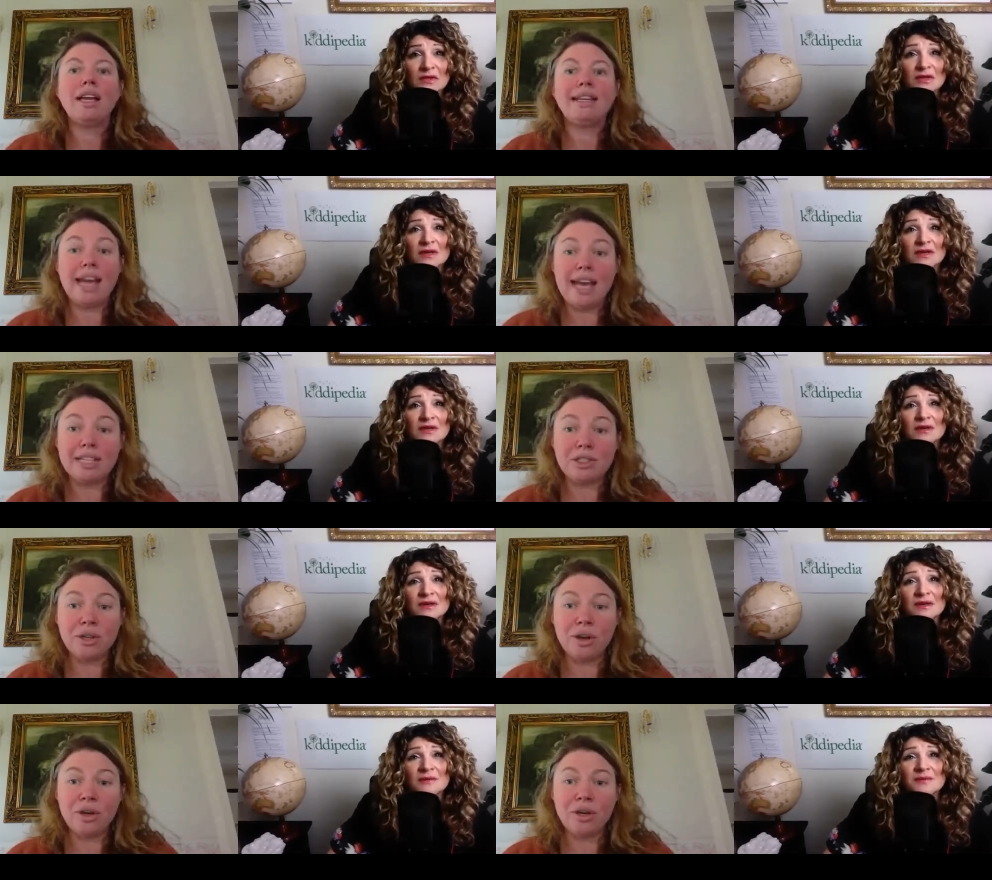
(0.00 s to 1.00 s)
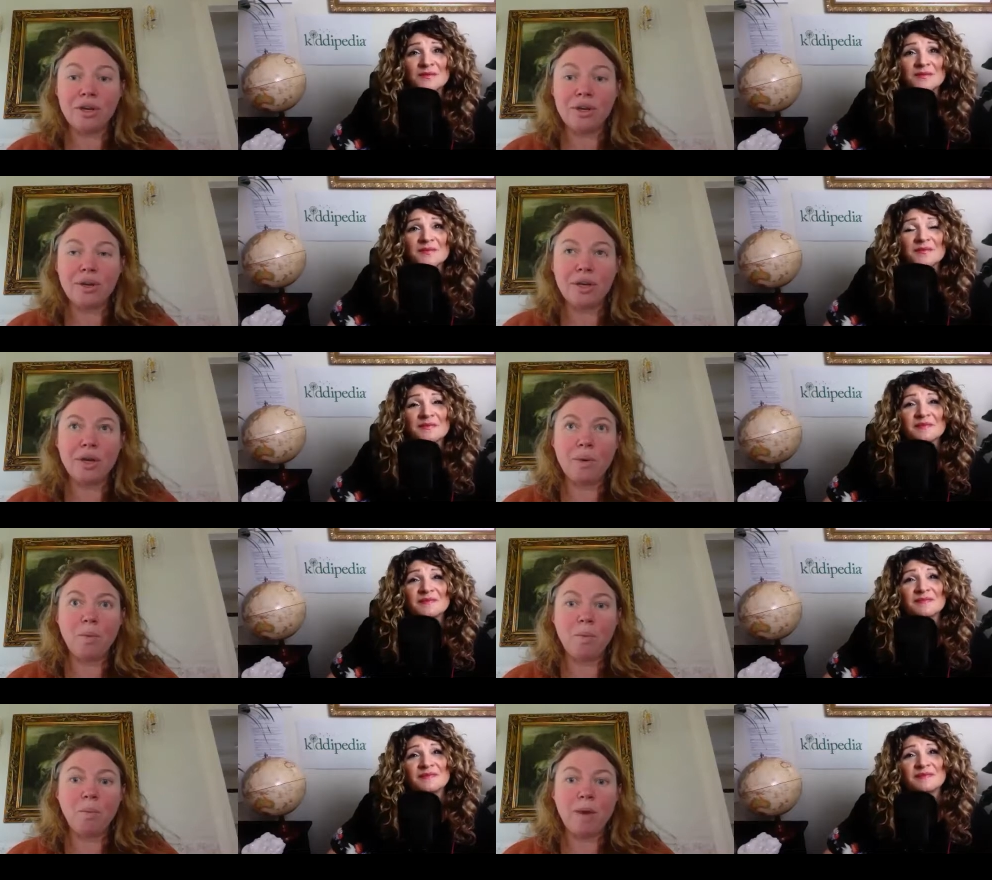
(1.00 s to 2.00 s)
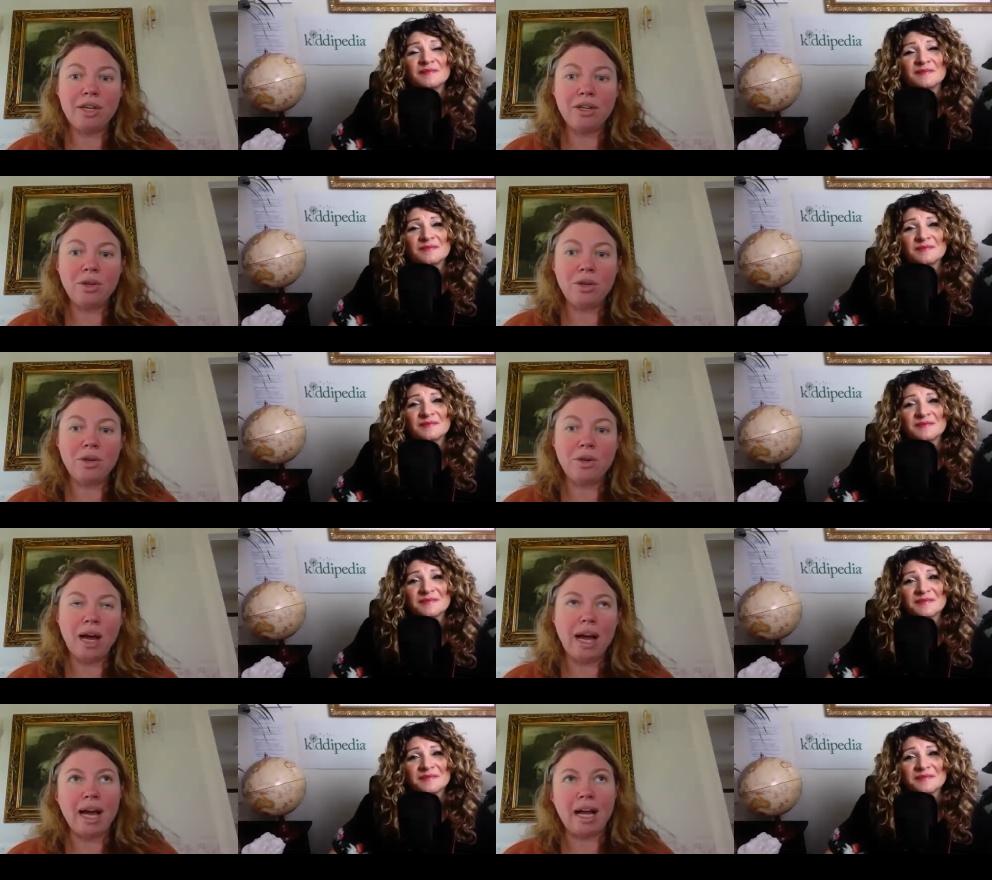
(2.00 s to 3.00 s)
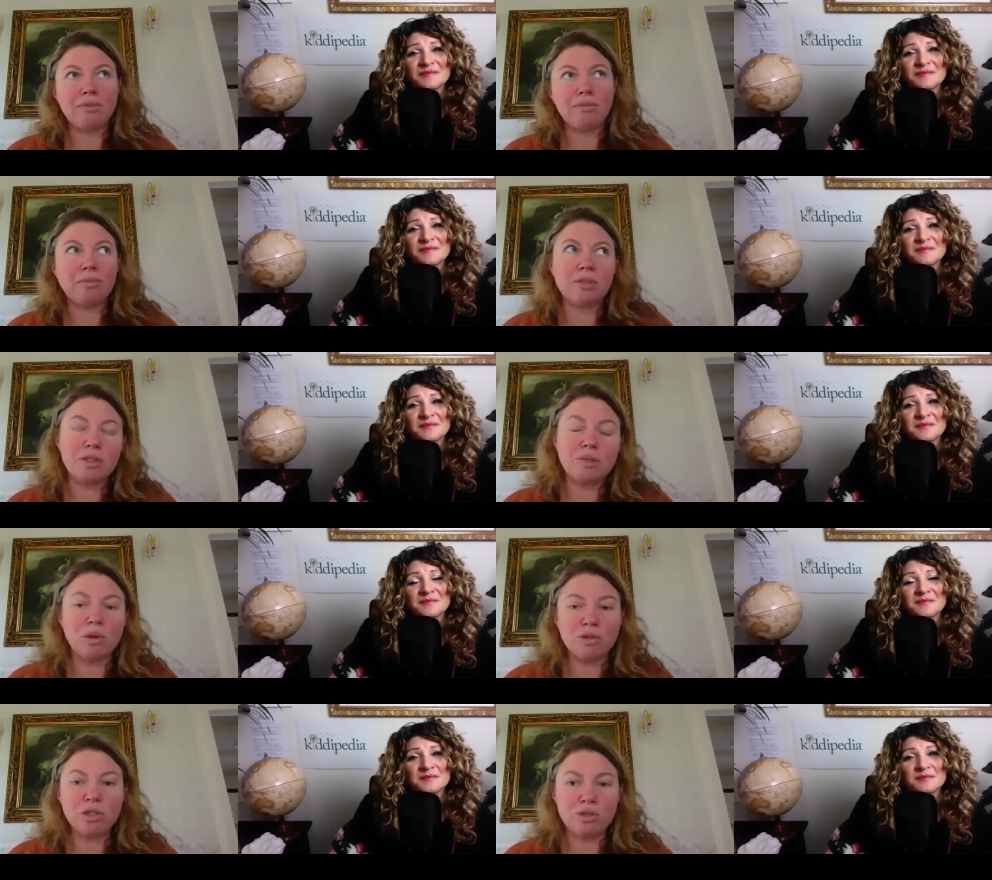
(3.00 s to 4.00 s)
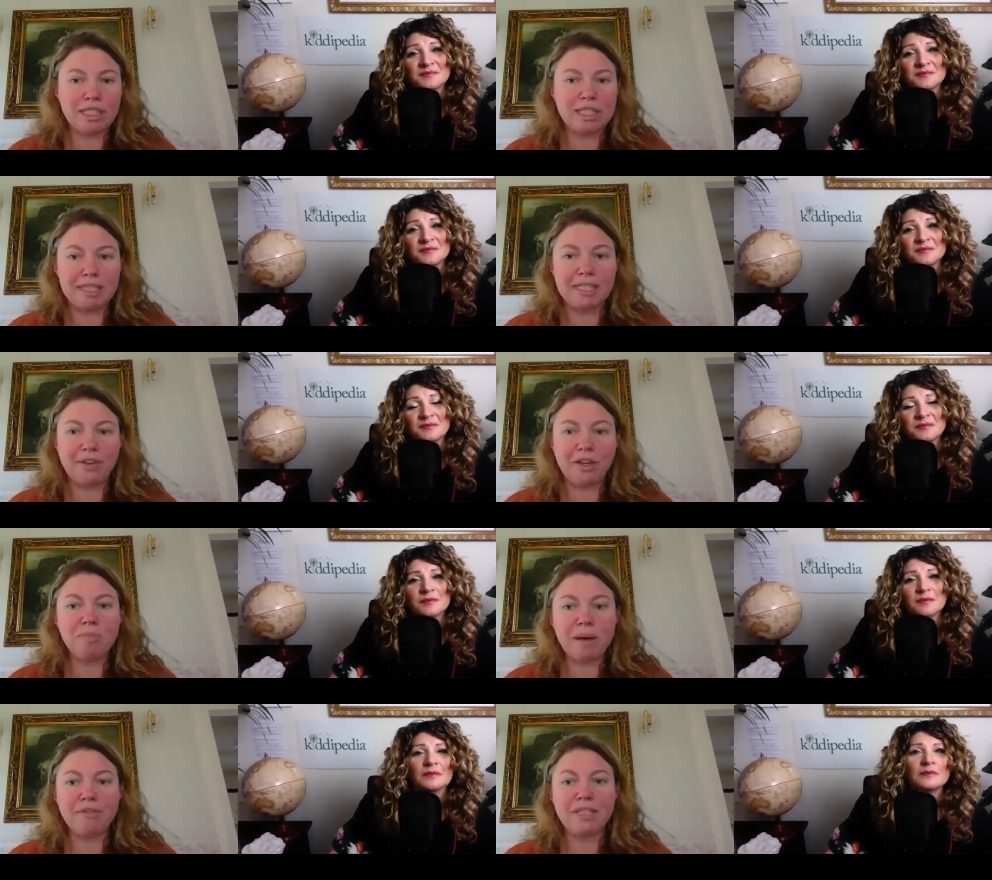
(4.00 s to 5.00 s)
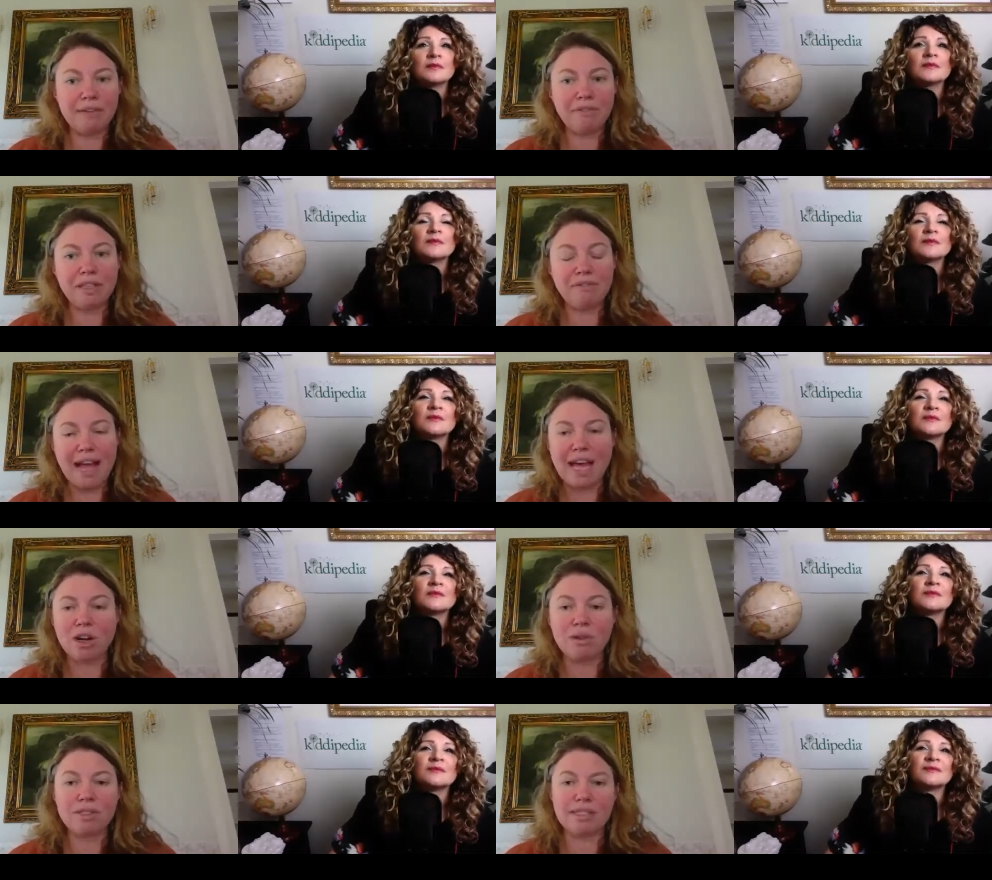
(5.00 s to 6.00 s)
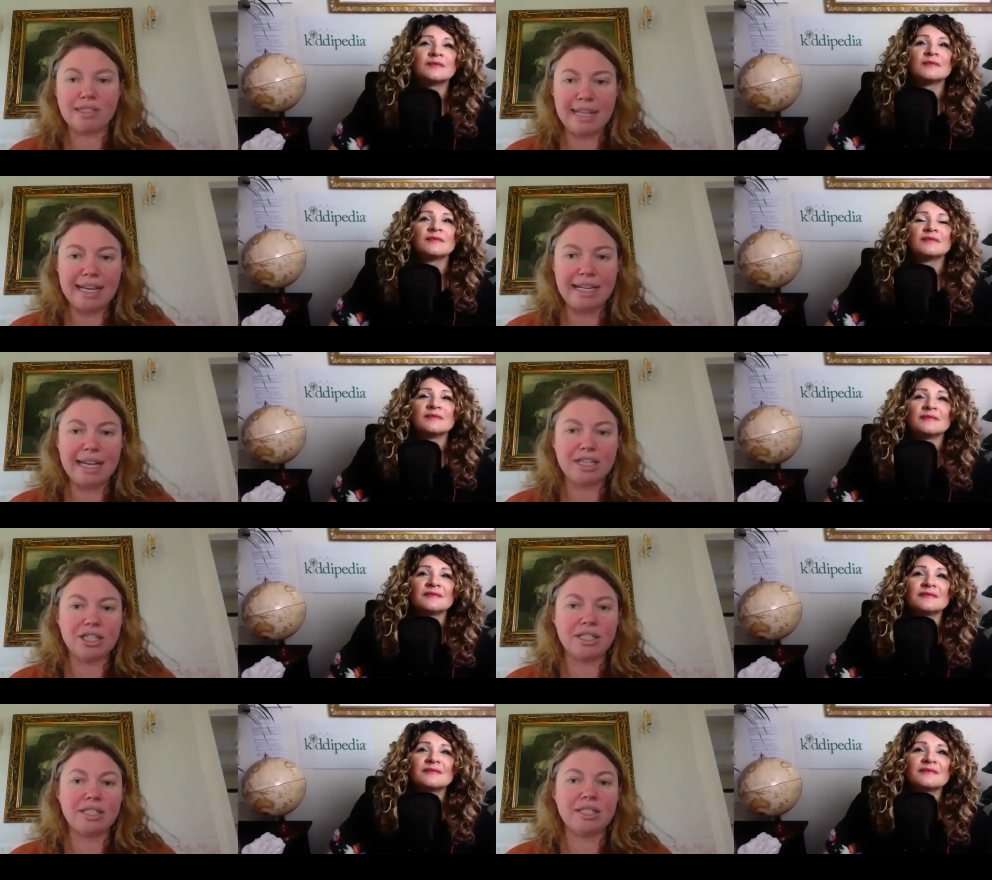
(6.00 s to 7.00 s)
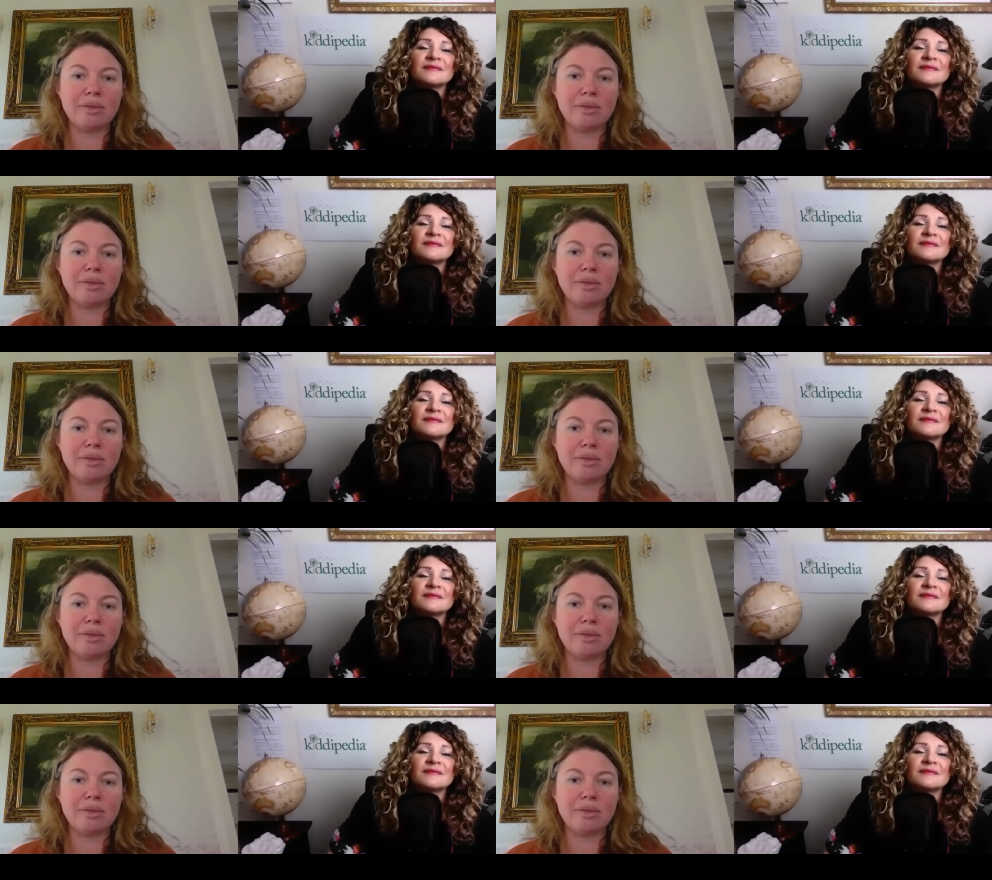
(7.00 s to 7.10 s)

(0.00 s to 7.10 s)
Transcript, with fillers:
Speaker 1: Yeah, so when you are small children, it's a bit difficult, but for definitely for adults and teenagers,